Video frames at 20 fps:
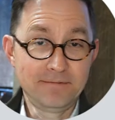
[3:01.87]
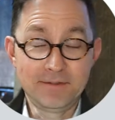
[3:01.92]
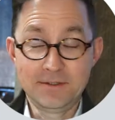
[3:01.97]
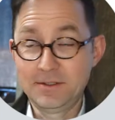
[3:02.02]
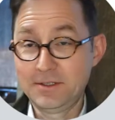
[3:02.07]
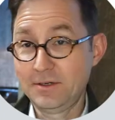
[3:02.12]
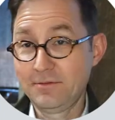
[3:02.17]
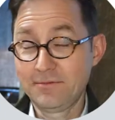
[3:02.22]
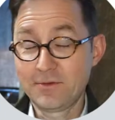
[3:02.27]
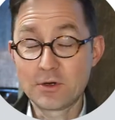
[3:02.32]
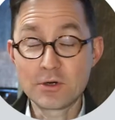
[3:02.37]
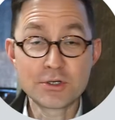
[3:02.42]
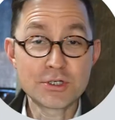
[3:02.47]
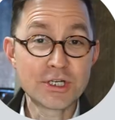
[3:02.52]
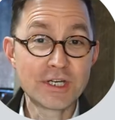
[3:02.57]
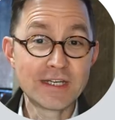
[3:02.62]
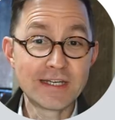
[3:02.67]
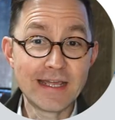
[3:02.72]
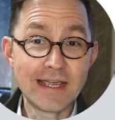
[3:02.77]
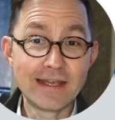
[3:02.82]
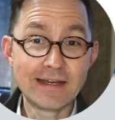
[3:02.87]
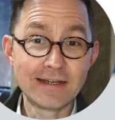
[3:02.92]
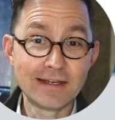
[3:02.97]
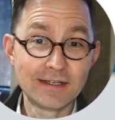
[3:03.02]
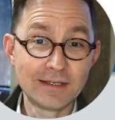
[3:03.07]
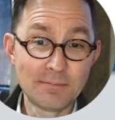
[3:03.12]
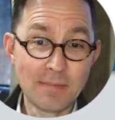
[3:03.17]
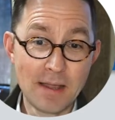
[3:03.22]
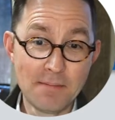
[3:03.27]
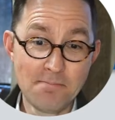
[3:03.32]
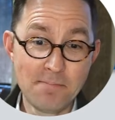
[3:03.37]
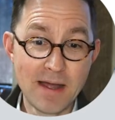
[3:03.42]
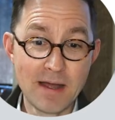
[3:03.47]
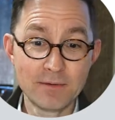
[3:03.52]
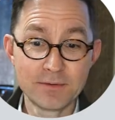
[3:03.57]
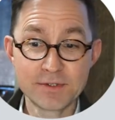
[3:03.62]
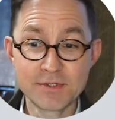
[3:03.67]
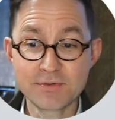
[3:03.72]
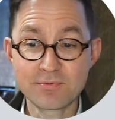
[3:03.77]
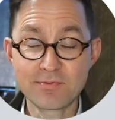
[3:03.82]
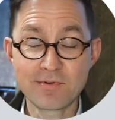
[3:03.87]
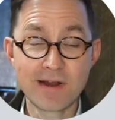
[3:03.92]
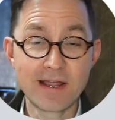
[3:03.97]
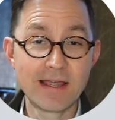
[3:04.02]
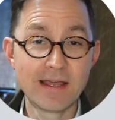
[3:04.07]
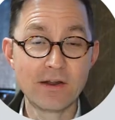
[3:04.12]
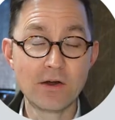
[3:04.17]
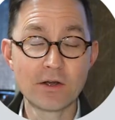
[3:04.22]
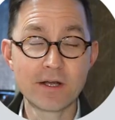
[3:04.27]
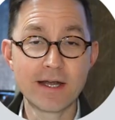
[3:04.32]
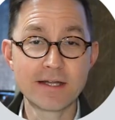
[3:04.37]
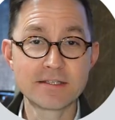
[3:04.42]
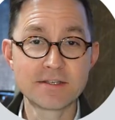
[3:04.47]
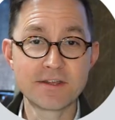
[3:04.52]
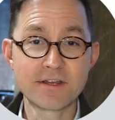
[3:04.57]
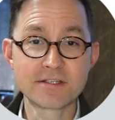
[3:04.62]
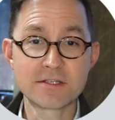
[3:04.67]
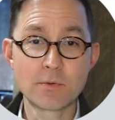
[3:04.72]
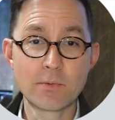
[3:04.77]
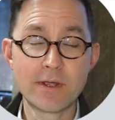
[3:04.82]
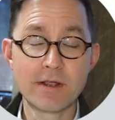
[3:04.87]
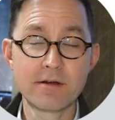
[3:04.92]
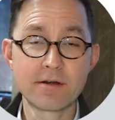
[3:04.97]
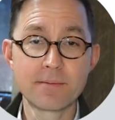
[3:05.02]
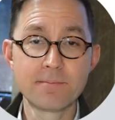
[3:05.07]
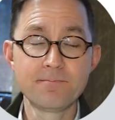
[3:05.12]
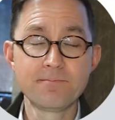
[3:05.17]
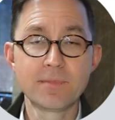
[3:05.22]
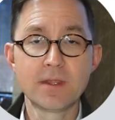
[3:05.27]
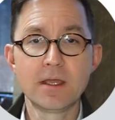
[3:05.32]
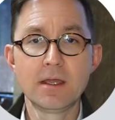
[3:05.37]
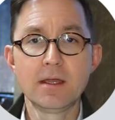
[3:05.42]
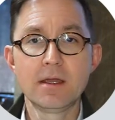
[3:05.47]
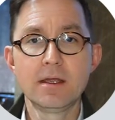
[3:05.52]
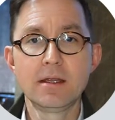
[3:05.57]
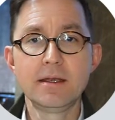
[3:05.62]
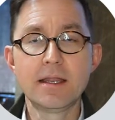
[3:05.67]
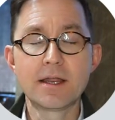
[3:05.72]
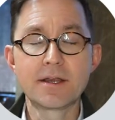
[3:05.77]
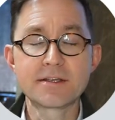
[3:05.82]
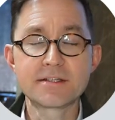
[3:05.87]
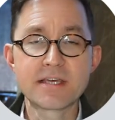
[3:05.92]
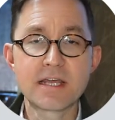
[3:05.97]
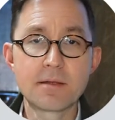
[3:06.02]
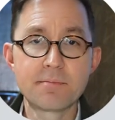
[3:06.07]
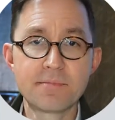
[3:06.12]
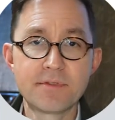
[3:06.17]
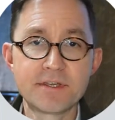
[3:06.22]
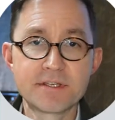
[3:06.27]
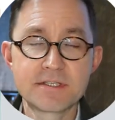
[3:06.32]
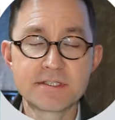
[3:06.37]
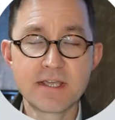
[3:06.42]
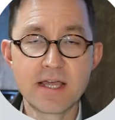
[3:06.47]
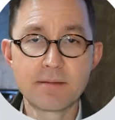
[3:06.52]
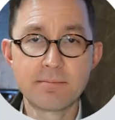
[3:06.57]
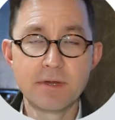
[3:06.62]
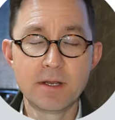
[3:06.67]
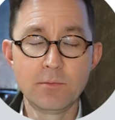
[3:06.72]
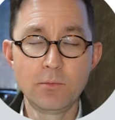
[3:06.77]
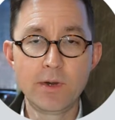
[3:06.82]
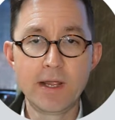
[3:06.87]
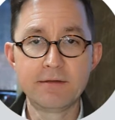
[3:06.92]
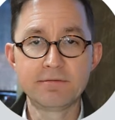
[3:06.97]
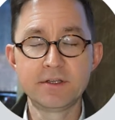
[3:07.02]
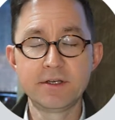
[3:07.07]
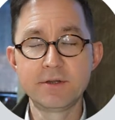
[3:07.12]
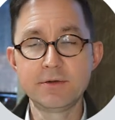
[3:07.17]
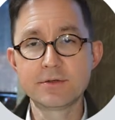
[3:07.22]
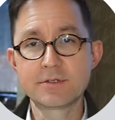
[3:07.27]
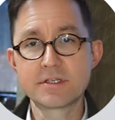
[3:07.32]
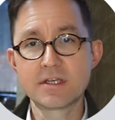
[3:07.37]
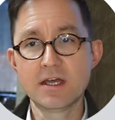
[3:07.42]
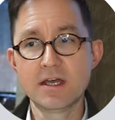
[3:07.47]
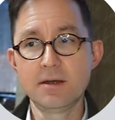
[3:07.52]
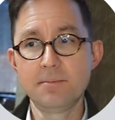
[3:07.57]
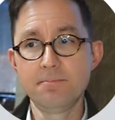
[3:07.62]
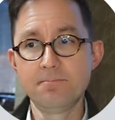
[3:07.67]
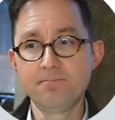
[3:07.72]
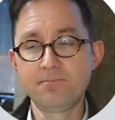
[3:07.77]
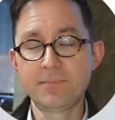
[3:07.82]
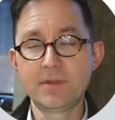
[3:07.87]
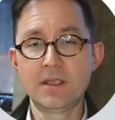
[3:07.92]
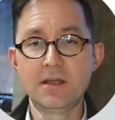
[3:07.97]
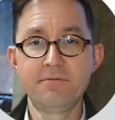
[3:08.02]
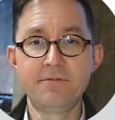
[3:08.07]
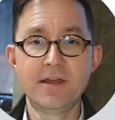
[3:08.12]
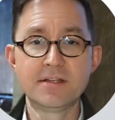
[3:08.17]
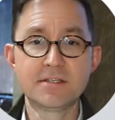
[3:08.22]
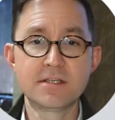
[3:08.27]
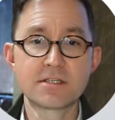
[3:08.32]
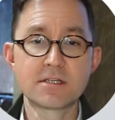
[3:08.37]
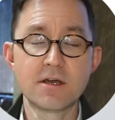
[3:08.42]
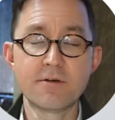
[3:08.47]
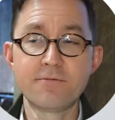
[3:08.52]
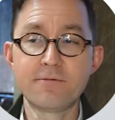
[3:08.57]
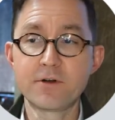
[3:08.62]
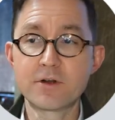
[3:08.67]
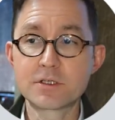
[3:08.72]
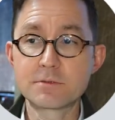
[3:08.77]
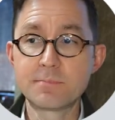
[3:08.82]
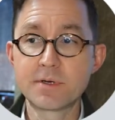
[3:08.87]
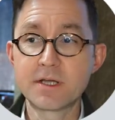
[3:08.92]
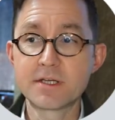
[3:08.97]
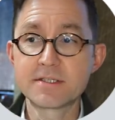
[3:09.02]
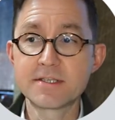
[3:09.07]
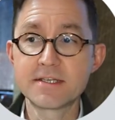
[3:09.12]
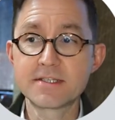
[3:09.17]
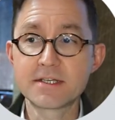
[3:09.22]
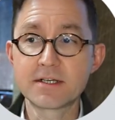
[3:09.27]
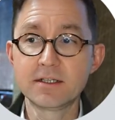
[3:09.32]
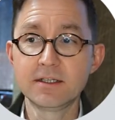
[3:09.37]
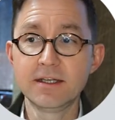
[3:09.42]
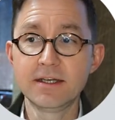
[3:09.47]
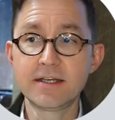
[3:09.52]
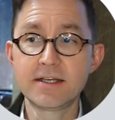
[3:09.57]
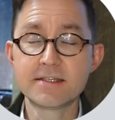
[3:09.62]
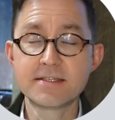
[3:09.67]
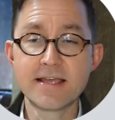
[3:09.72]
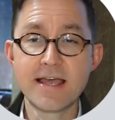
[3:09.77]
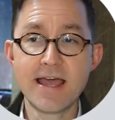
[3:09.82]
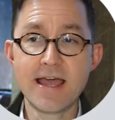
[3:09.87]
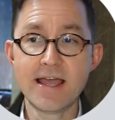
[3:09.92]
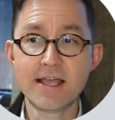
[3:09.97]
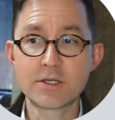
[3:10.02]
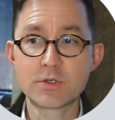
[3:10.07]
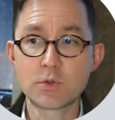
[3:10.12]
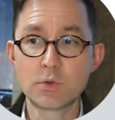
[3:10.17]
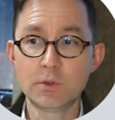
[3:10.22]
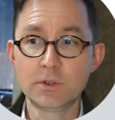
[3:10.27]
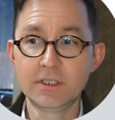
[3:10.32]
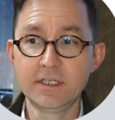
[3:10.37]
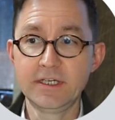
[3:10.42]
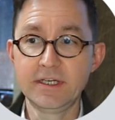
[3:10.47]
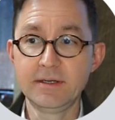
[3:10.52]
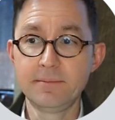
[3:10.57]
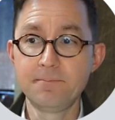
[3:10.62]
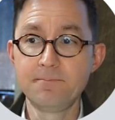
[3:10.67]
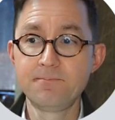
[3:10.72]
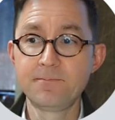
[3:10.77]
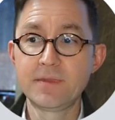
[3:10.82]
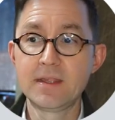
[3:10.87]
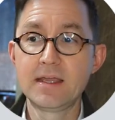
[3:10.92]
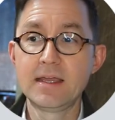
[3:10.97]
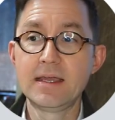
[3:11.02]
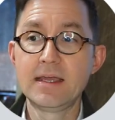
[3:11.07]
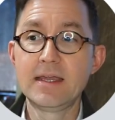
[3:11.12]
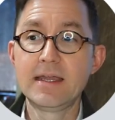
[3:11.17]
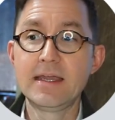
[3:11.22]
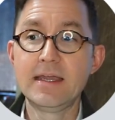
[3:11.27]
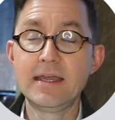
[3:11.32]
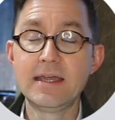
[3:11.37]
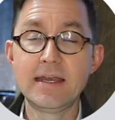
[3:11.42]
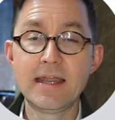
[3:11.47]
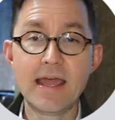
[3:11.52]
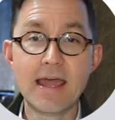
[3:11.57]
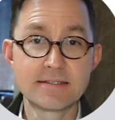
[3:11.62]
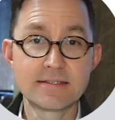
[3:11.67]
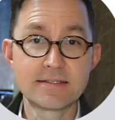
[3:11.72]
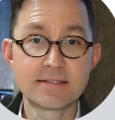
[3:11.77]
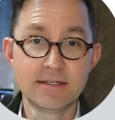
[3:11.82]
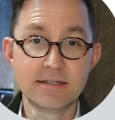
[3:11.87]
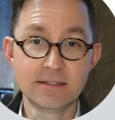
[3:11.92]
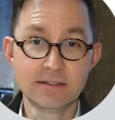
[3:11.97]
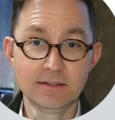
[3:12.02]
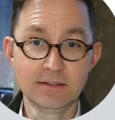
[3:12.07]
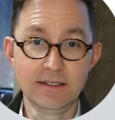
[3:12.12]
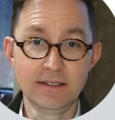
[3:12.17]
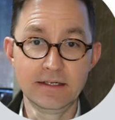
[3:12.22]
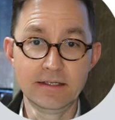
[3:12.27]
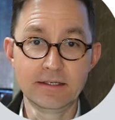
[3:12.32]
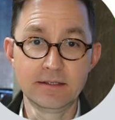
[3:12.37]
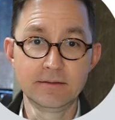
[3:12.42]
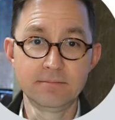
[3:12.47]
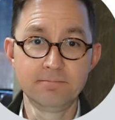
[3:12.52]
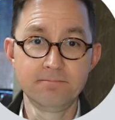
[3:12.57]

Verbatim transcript: conversion data, my bounce rate, all kinds of things are weird. Now to set up this segment, we have to do some fancy stuff first because this click is actually an exit click.